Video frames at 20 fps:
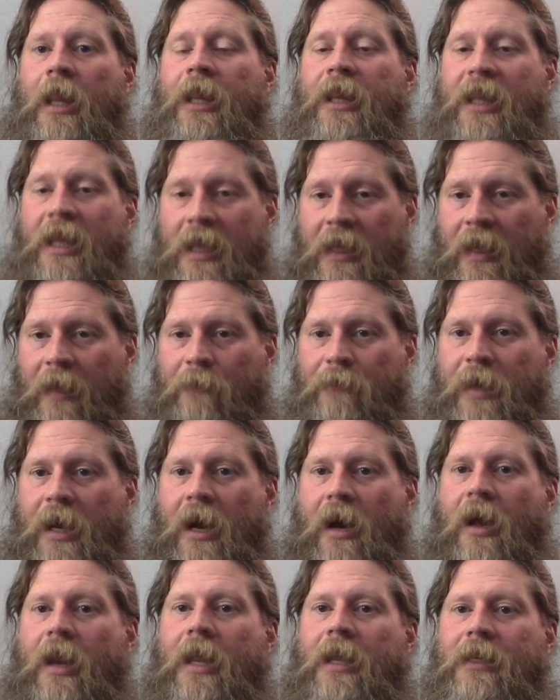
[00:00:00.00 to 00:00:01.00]
Think
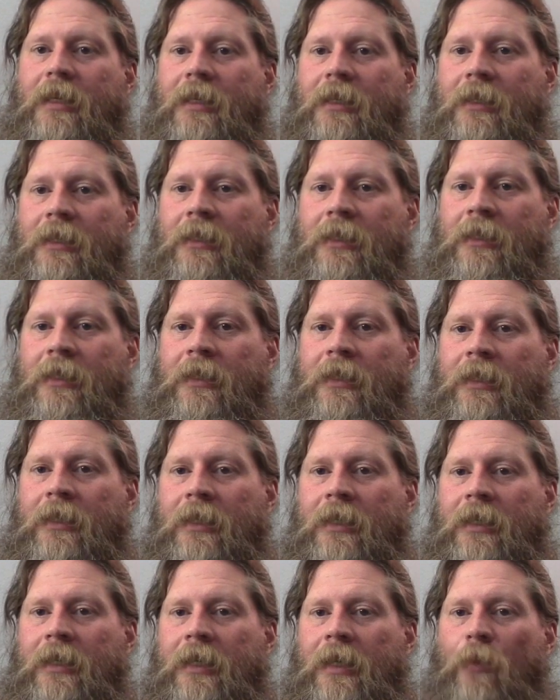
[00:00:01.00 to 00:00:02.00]
about it.
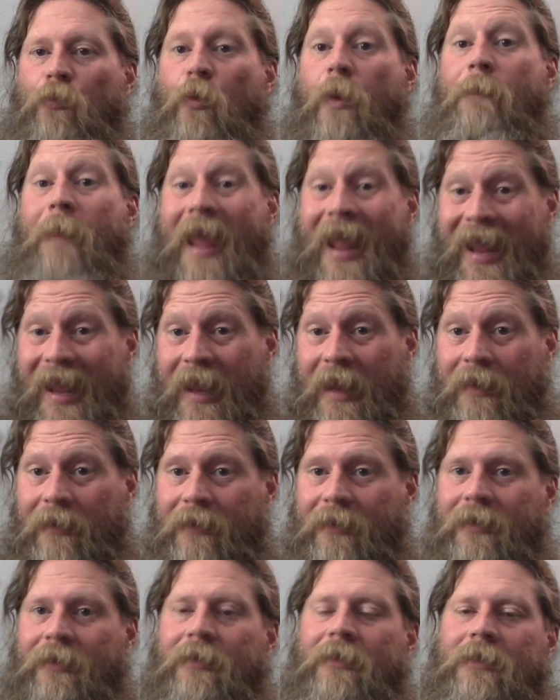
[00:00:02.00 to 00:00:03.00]

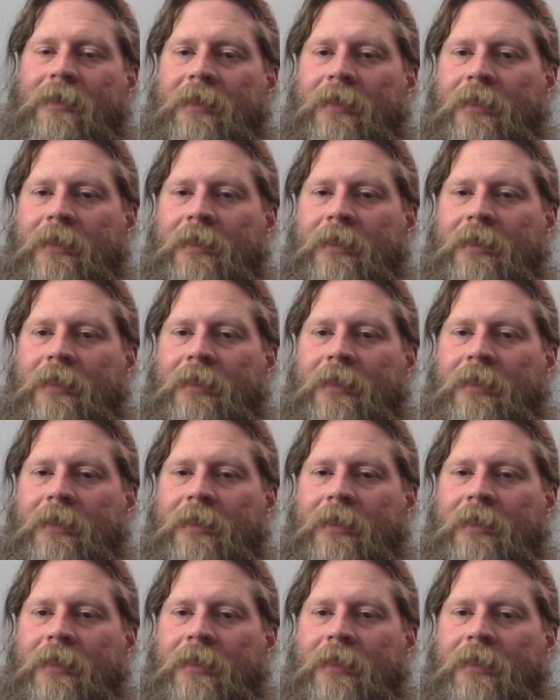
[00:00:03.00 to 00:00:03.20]
Repent.